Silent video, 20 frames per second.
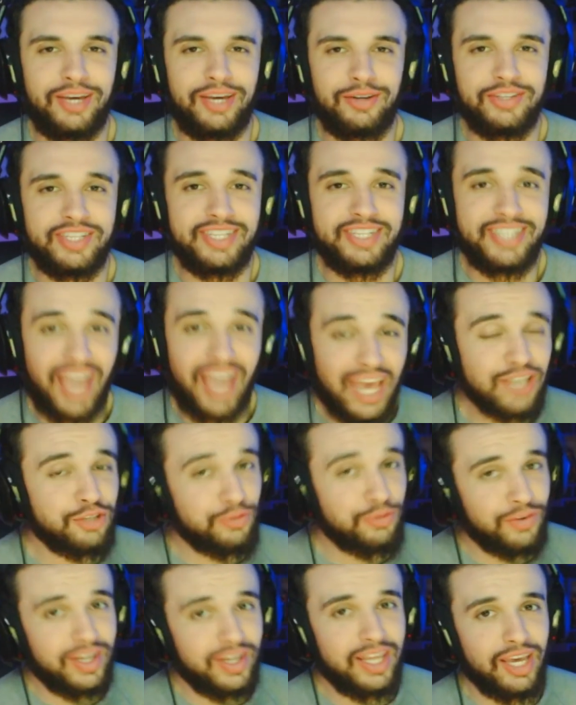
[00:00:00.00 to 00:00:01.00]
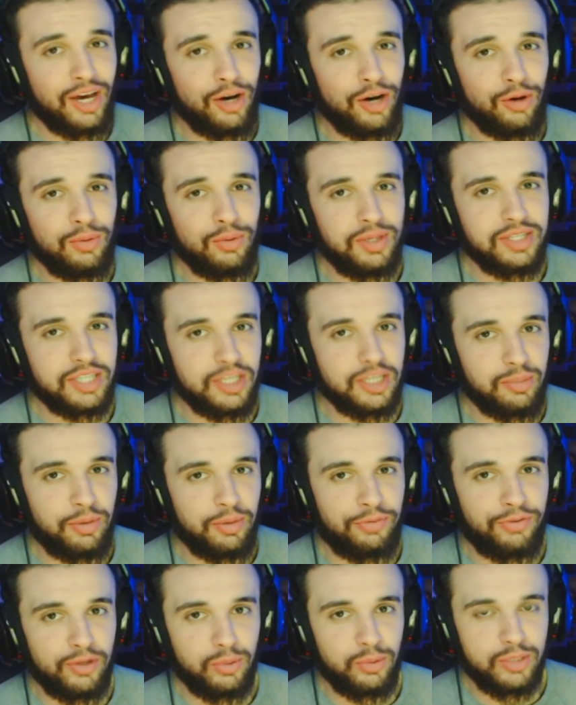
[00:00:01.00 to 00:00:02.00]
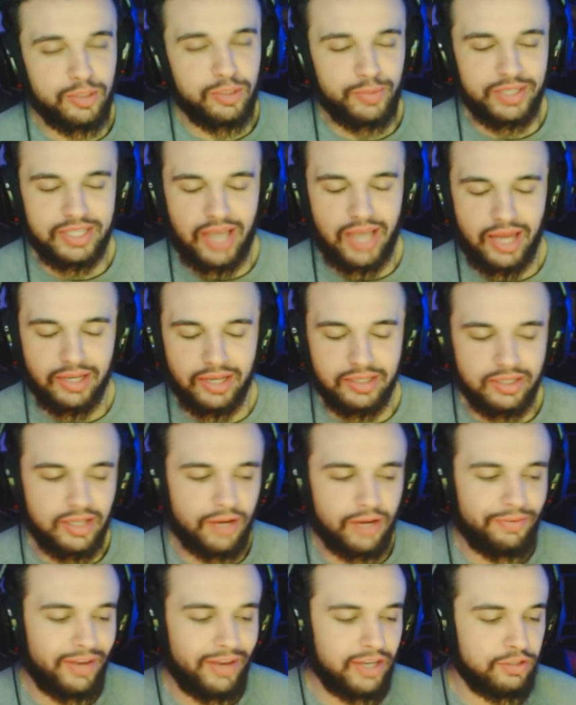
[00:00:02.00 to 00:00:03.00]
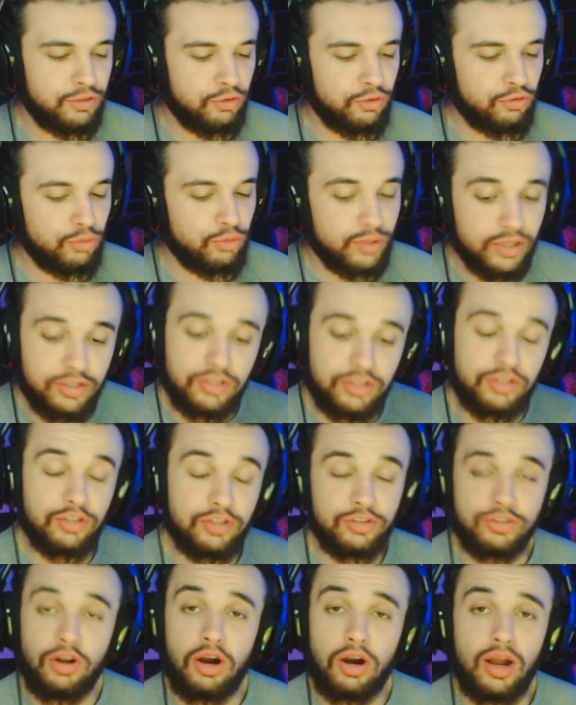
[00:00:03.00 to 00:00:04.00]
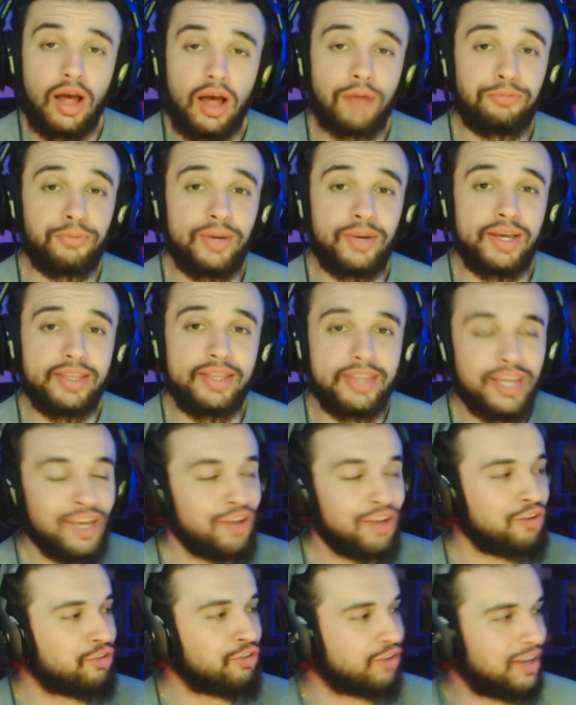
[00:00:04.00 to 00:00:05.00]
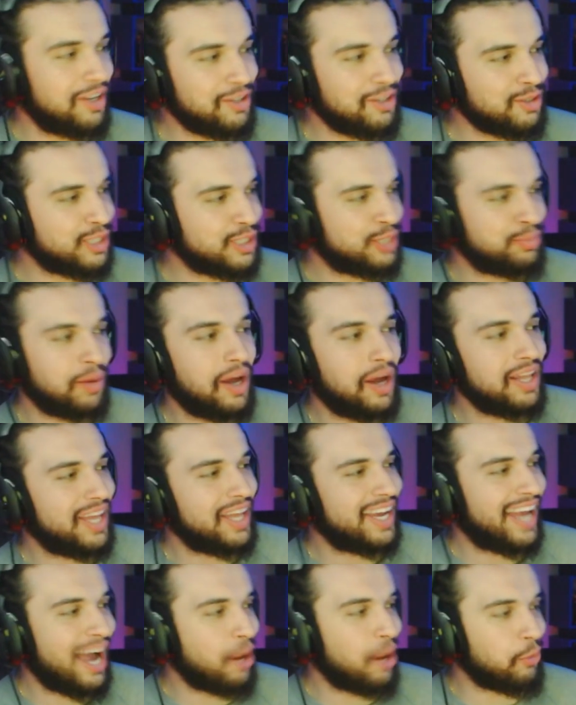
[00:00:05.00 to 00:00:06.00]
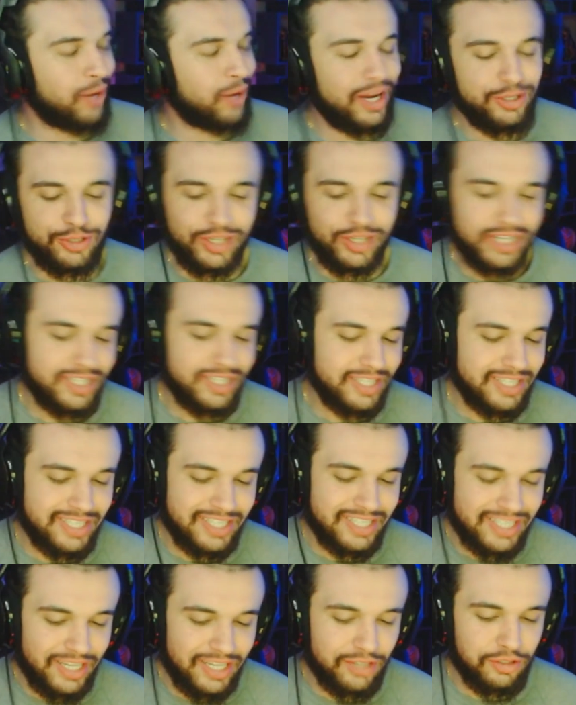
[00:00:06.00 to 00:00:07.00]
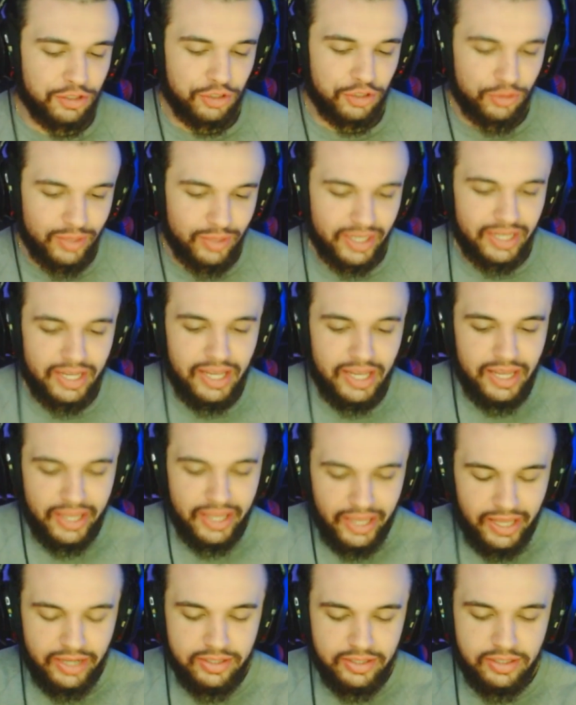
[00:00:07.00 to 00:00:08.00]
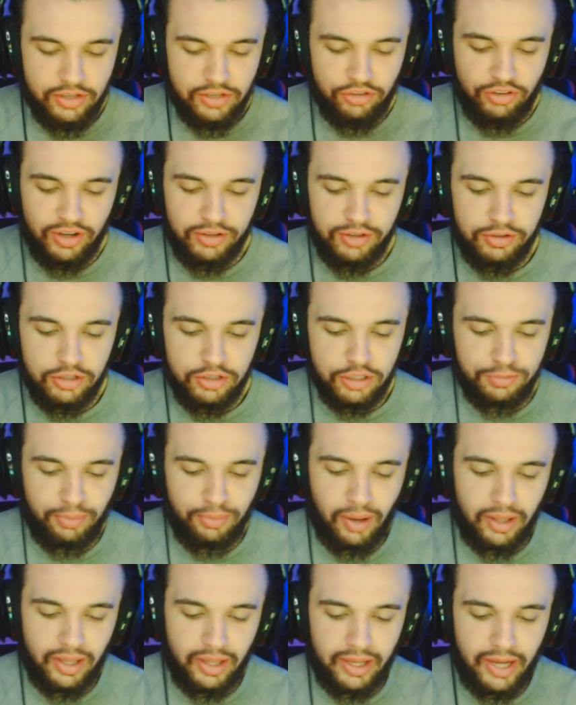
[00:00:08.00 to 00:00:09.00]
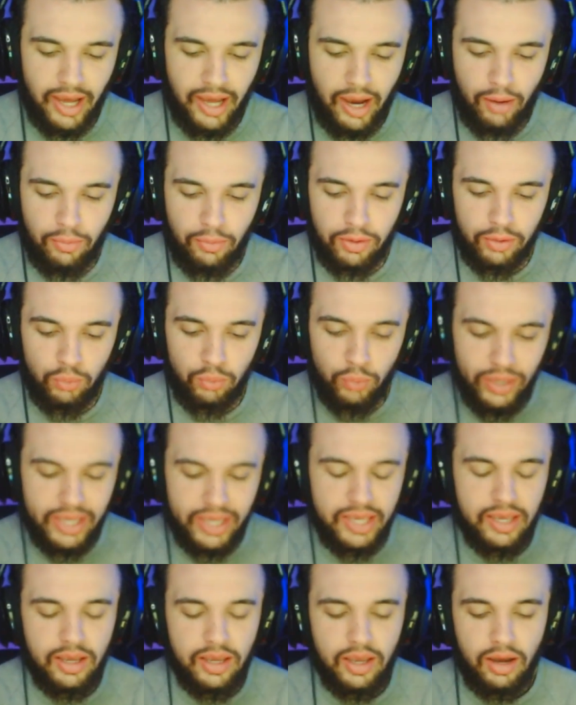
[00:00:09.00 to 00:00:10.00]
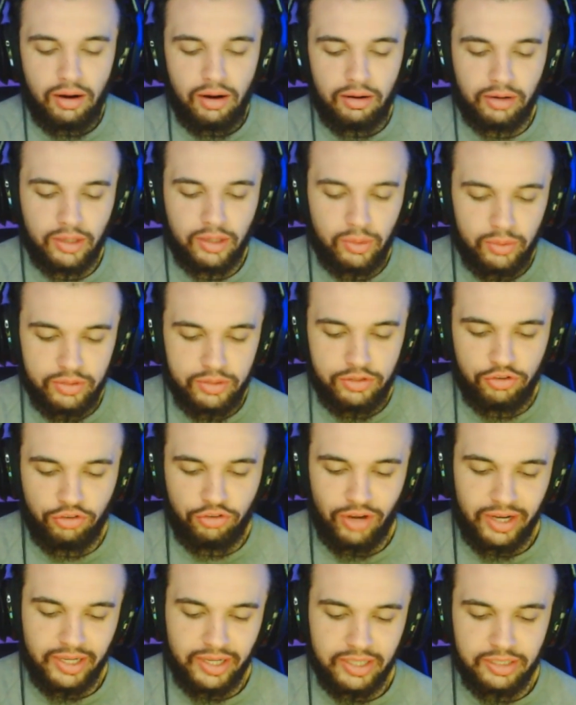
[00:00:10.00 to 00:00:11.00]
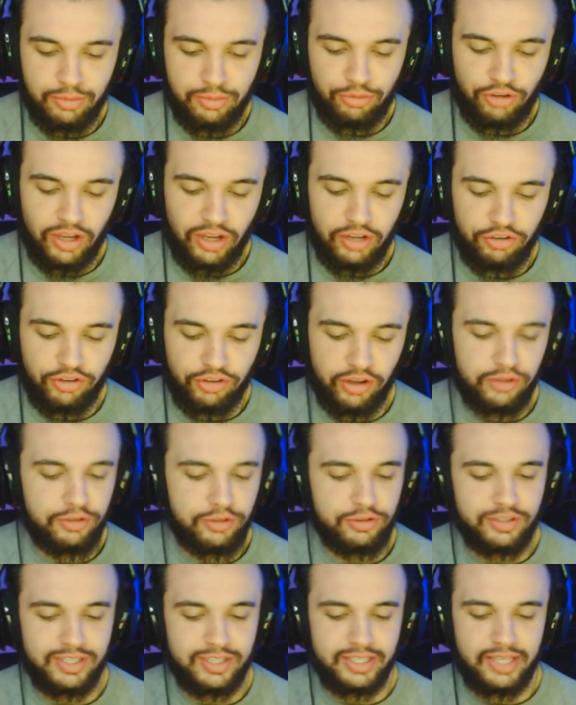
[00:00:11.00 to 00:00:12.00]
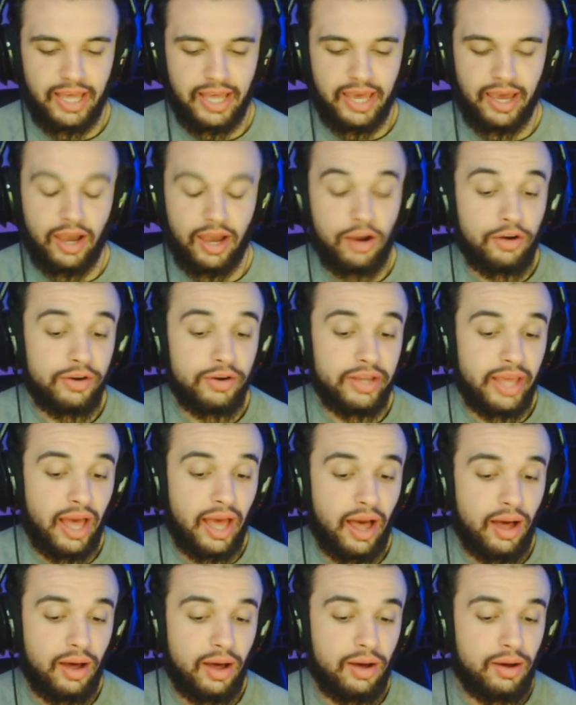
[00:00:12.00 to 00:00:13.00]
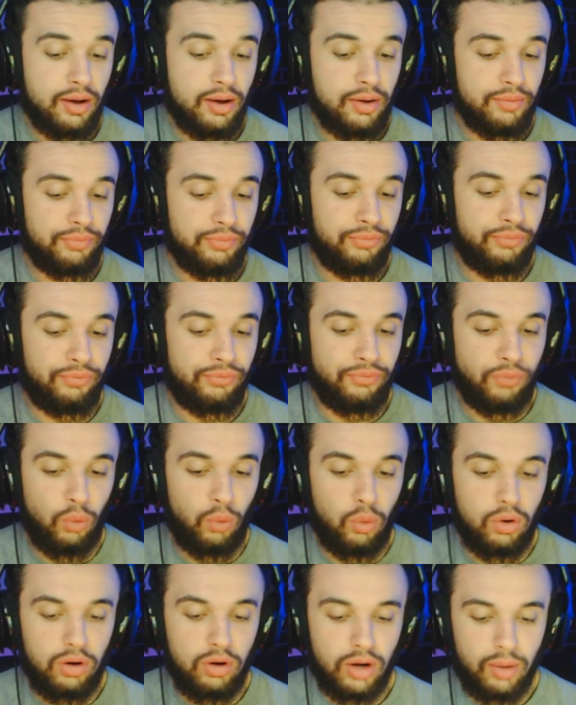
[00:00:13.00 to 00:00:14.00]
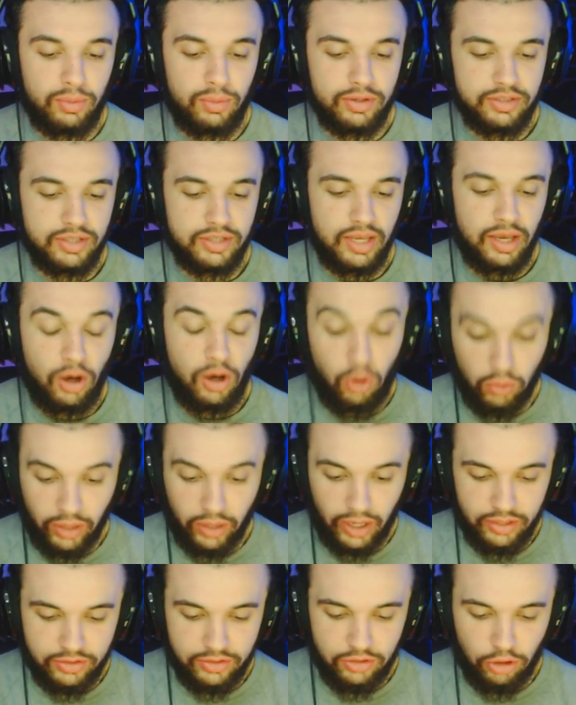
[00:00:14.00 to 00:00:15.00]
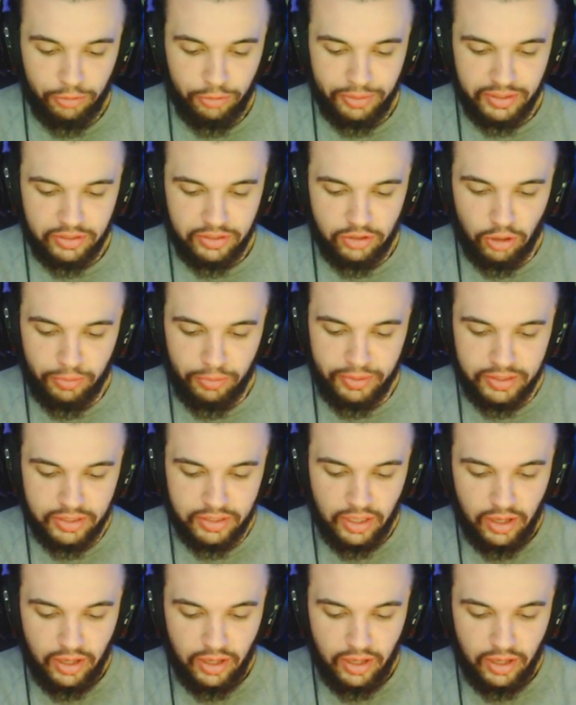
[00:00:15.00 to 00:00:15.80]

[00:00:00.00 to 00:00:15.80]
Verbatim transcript: Today's video is going to be filled with some exciting stuff as usual and it's going to start off with Shellder Spotlight Hour. As you guys can see on the screen, it is Shellder Spotlight Hour and we are going to try to get some Shiny Shellder today. I already have four, I want to say. Oh god, Starpiece, Starpiece.